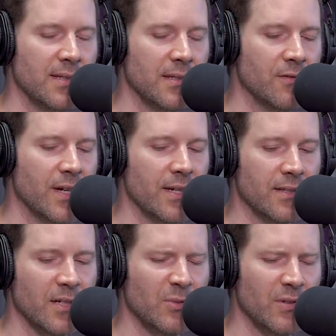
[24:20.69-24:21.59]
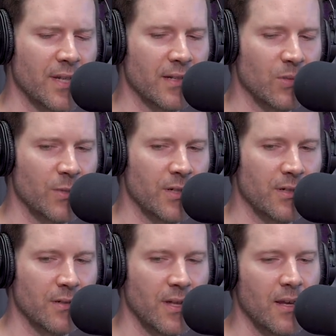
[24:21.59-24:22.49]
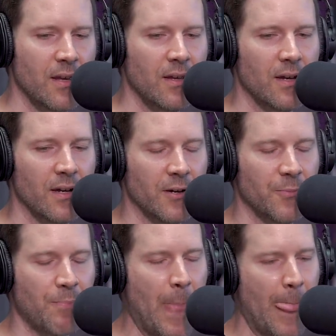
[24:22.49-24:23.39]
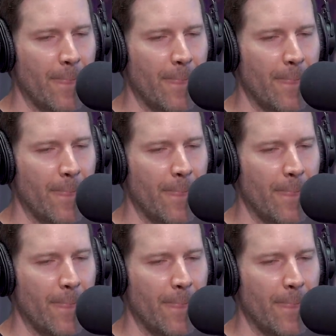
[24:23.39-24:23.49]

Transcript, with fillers: is a great example of that as well um,